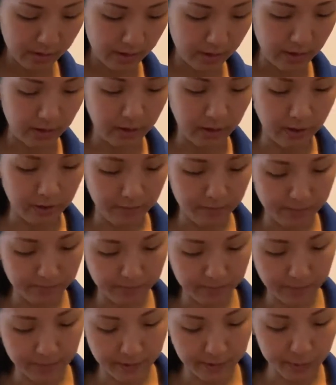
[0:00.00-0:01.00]

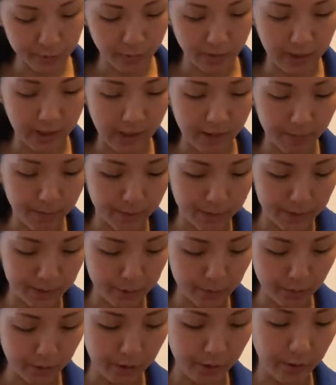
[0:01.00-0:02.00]
because what happens
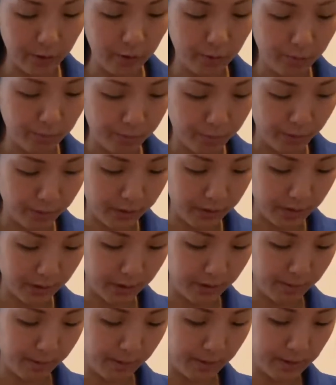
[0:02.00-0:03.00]
when you put
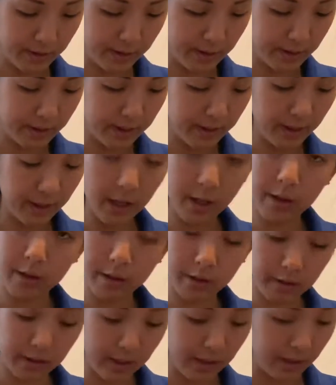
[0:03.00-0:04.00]
the pieces
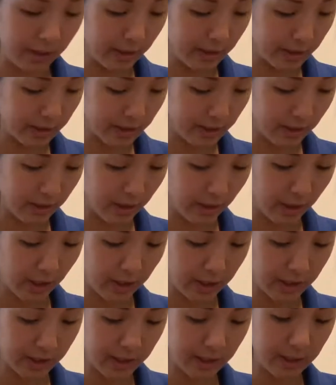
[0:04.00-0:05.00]
together and it's
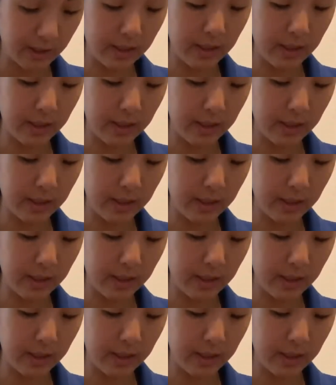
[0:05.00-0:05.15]
not